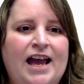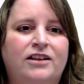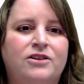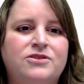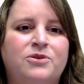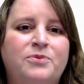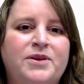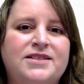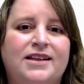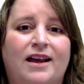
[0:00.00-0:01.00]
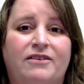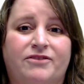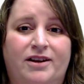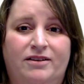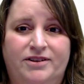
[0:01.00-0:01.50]
And those who miss the live
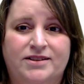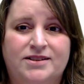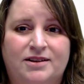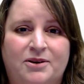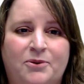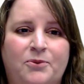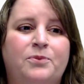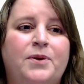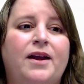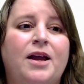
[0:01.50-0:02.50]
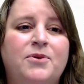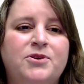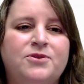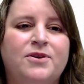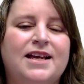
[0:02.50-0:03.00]
event will be able
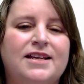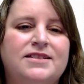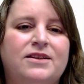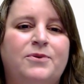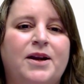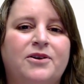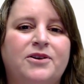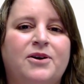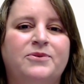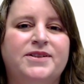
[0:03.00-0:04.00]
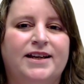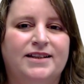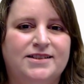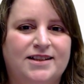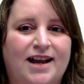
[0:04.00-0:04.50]
to access the record
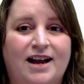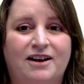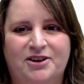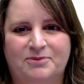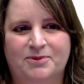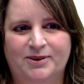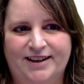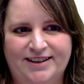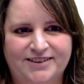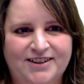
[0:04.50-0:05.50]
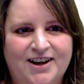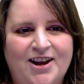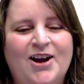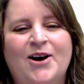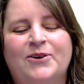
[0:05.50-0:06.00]
content available later
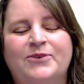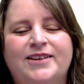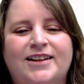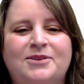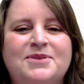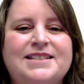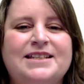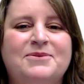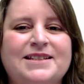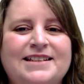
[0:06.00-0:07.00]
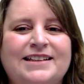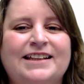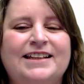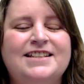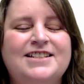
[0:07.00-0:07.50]
on Dannemann
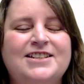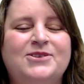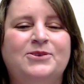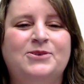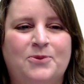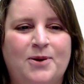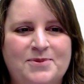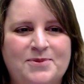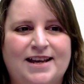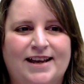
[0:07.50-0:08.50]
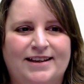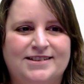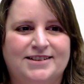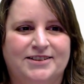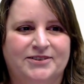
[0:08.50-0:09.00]
Siemsen Institute
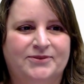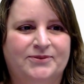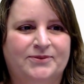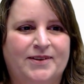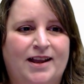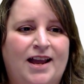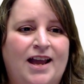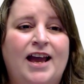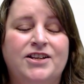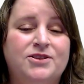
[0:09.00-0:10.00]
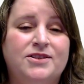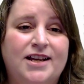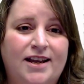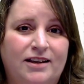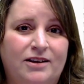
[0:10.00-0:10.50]
website. And
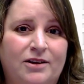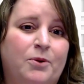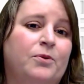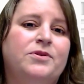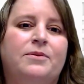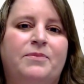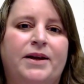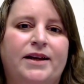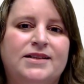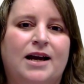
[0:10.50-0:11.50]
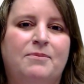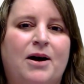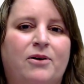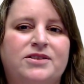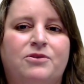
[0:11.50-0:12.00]
today, we will debate
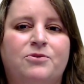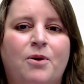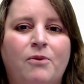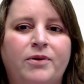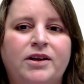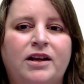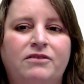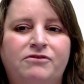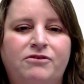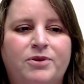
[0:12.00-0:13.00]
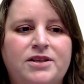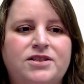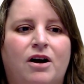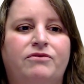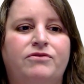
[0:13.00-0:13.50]
about the growing
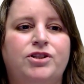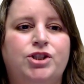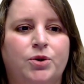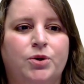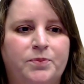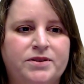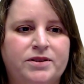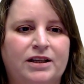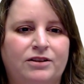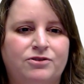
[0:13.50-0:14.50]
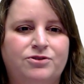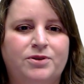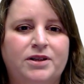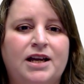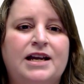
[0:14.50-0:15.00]
influence of dupes
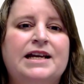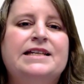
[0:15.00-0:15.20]
industry,